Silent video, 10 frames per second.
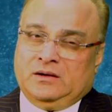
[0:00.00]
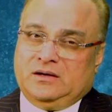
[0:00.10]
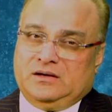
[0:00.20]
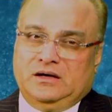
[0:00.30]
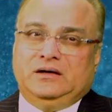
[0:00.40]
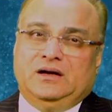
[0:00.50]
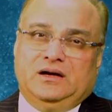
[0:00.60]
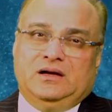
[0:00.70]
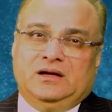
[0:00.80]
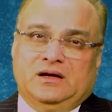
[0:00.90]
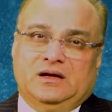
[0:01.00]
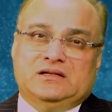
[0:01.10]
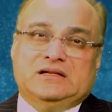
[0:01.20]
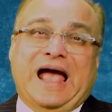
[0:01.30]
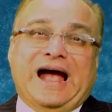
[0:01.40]
currently
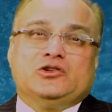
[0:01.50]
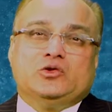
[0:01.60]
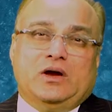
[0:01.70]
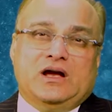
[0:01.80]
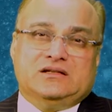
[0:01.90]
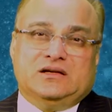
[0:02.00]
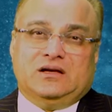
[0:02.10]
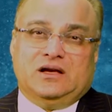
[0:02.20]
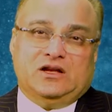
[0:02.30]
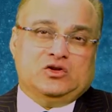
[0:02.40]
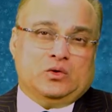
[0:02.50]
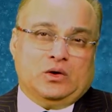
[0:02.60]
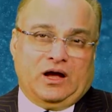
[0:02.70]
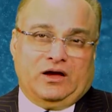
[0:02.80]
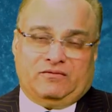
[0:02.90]
is actualizing in your
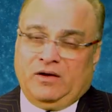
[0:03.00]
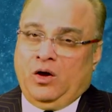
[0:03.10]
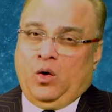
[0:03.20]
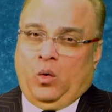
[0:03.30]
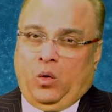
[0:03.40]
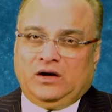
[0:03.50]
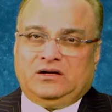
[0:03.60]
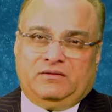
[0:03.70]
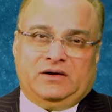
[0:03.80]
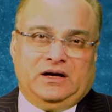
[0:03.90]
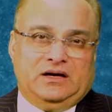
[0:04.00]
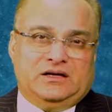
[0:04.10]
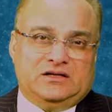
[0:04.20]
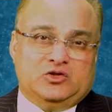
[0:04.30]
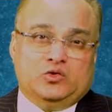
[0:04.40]
life, whatever it
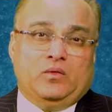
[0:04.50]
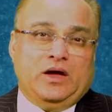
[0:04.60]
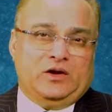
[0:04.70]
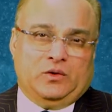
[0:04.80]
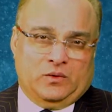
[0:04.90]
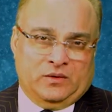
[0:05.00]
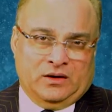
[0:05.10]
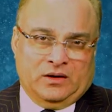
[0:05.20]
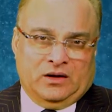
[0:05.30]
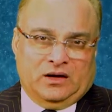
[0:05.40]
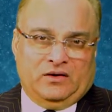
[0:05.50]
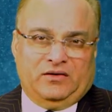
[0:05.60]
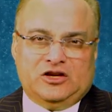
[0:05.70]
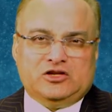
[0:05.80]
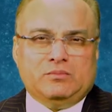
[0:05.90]
is you value. If
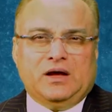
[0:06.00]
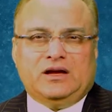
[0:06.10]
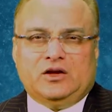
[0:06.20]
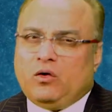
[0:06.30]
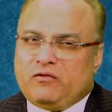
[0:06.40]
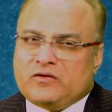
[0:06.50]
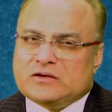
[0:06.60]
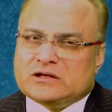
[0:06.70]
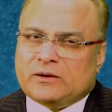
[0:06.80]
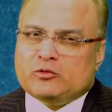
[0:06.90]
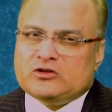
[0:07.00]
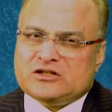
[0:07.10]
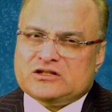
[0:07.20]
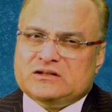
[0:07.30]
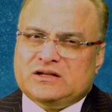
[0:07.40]
it is money or physical
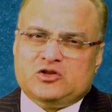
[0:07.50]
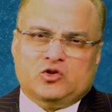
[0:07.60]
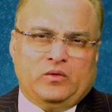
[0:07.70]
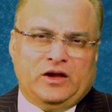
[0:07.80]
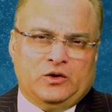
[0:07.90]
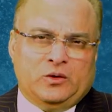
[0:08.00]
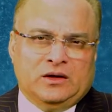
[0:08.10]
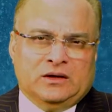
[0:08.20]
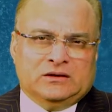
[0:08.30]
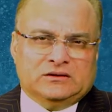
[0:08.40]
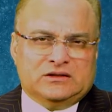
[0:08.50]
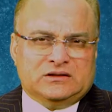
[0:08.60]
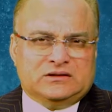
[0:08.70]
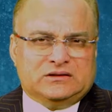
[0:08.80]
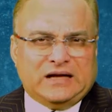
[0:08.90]
possession that you value,
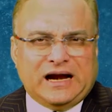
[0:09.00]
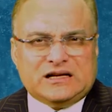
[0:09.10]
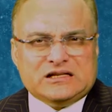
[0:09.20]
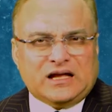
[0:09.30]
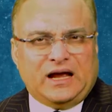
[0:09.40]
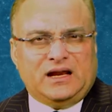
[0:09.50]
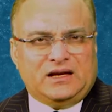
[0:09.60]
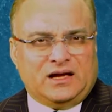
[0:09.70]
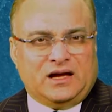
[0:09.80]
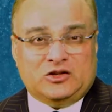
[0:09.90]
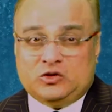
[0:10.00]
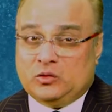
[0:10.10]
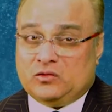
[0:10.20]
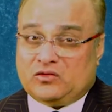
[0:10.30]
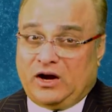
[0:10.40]
that is the area
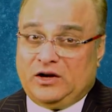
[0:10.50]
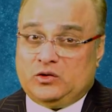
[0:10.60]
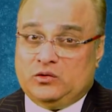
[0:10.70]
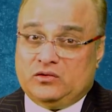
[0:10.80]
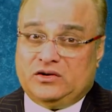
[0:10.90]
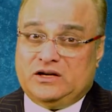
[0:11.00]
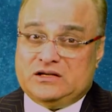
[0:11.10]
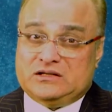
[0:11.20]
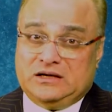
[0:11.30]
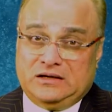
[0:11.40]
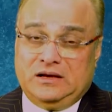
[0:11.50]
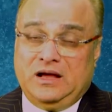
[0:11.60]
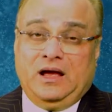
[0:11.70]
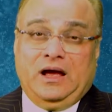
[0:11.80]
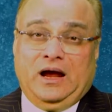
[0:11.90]
you'll try to increase in,
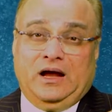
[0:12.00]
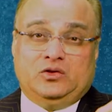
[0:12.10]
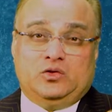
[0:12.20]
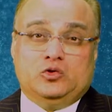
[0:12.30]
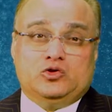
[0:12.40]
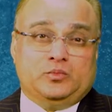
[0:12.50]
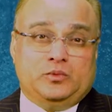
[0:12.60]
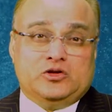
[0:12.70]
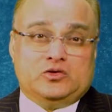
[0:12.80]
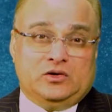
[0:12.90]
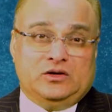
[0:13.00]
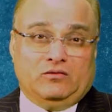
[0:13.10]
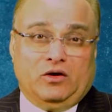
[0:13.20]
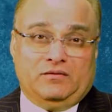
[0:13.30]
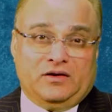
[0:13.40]
and through spiritually
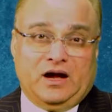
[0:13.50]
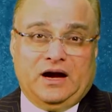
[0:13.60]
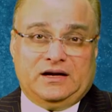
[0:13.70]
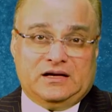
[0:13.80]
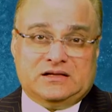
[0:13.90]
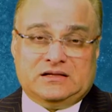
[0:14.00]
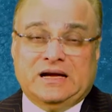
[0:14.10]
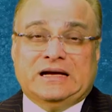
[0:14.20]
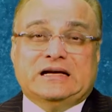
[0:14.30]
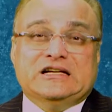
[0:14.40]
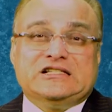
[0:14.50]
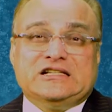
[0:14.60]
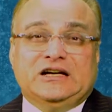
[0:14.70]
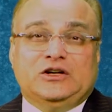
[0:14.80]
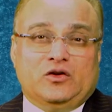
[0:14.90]
involving ideas, a
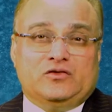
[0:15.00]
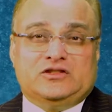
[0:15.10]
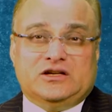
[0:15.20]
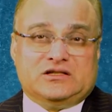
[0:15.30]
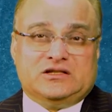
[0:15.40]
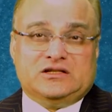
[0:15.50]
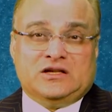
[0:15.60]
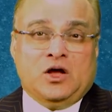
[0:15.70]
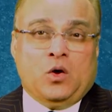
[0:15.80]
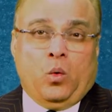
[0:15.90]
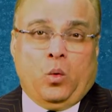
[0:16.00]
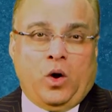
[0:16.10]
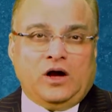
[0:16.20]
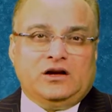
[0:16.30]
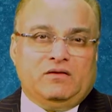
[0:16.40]
standard of justice,
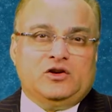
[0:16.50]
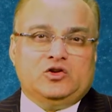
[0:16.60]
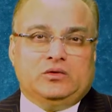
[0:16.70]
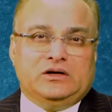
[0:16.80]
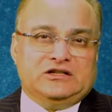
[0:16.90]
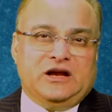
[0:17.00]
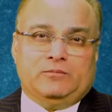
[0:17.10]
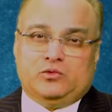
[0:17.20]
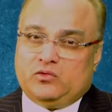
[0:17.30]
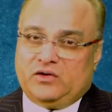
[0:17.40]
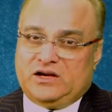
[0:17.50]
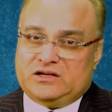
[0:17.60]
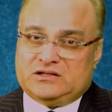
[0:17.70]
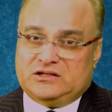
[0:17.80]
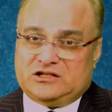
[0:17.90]
whatever you will attempt to
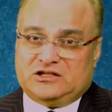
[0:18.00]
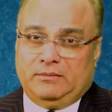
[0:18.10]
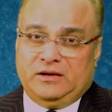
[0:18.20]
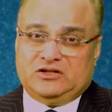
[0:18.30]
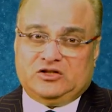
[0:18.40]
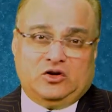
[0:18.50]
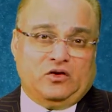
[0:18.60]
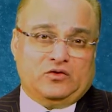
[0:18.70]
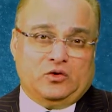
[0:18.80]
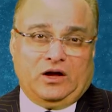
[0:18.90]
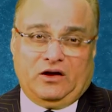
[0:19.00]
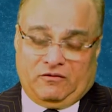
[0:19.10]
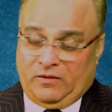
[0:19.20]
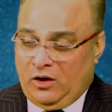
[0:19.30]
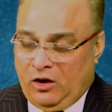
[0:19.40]
raise this dimension of your
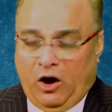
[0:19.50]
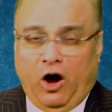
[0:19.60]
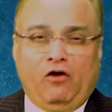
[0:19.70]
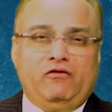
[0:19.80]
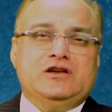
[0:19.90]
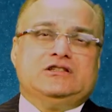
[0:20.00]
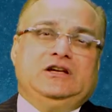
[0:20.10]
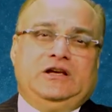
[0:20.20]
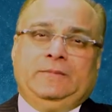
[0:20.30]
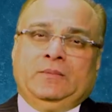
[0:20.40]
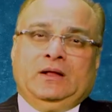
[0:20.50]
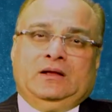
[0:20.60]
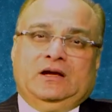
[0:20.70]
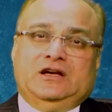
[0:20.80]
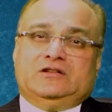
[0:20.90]
life. Obviously,
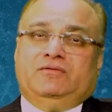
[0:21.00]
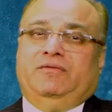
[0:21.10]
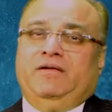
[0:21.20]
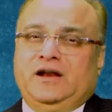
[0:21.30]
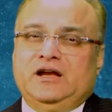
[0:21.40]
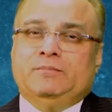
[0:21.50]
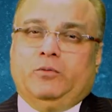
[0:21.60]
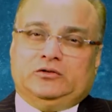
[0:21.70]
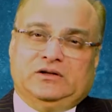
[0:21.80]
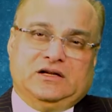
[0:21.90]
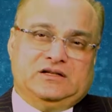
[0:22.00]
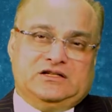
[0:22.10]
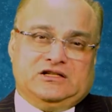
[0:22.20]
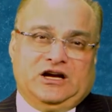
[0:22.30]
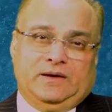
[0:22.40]
it is very important at
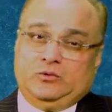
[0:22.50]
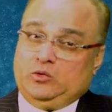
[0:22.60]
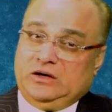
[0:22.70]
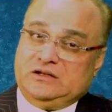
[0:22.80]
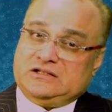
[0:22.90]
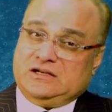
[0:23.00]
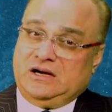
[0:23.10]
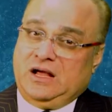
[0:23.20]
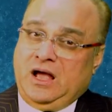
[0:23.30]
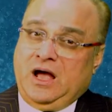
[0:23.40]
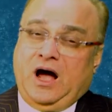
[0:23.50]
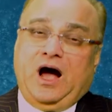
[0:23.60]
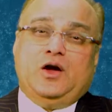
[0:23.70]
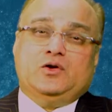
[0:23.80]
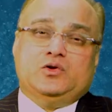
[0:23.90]
this time to understand
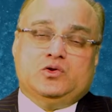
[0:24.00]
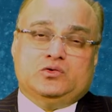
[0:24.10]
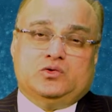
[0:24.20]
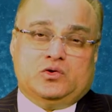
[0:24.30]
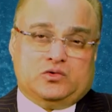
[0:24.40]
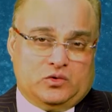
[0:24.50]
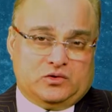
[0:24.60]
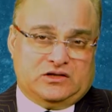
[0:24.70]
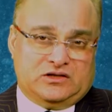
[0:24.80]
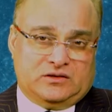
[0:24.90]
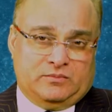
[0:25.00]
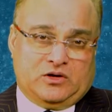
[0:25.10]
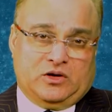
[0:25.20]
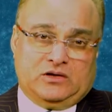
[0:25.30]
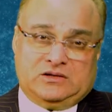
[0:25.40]
how you use your resources,
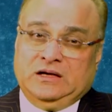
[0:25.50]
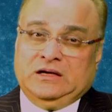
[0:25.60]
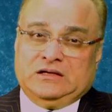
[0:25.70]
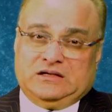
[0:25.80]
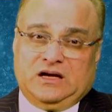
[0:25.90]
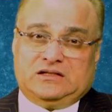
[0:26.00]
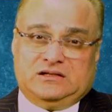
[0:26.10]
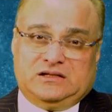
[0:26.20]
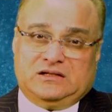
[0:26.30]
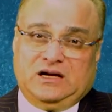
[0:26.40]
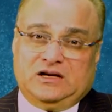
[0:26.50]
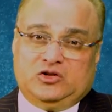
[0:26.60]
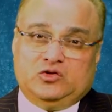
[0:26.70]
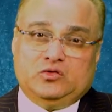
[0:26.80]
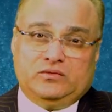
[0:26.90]
because chances are that
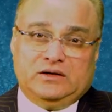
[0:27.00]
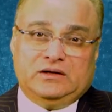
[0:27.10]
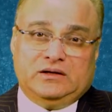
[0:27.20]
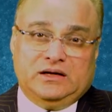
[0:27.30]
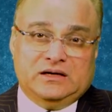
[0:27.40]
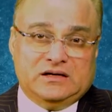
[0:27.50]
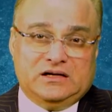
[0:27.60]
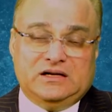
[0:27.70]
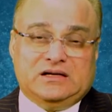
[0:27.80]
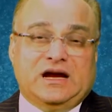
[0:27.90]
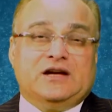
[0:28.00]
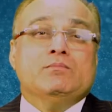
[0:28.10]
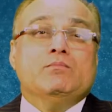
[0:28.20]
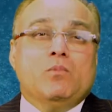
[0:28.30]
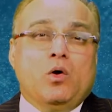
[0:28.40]
you will indeed get
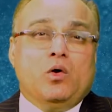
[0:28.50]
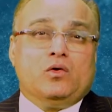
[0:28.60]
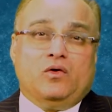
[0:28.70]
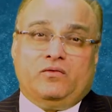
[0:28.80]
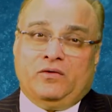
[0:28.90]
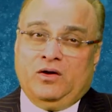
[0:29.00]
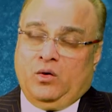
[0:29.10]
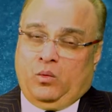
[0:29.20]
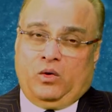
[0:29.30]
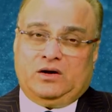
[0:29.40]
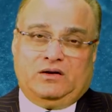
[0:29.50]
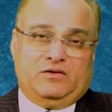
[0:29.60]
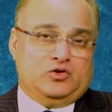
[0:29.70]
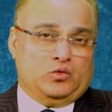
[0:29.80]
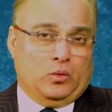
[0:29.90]
more of
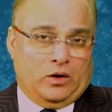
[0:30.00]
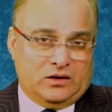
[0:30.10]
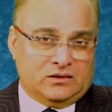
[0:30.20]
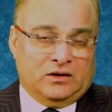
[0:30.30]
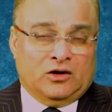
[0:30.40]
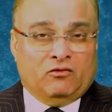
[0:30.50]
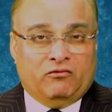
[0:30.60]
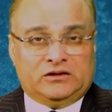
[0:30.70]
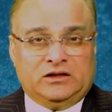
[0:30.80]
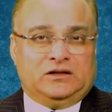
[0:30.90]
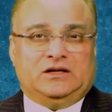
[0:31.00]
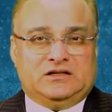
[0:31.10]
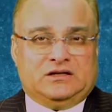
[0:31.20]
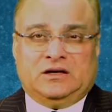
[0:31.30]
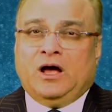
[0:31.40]
whatever you want within the
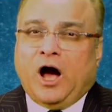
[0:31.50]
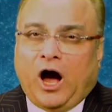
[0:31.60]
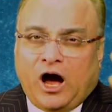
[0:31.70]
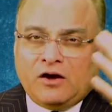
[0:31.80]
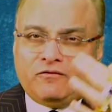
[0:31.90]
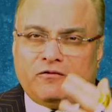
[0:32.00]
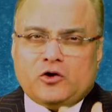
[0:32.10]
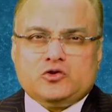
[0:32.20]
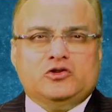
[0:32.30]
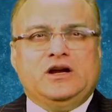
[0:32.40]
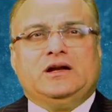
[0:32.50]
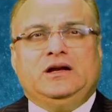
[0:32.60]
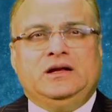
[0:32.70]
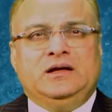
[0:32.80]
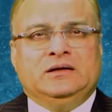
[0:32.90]
reason.
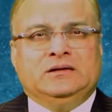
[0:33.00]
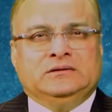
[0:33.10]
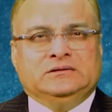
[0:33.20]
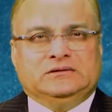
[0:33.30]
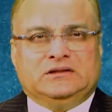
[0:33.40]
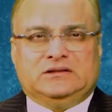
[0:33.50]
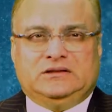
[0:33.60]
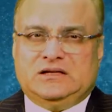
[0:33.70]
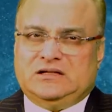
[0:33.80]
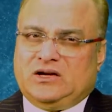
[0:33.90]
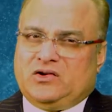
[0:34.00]
Unfortunately, there is a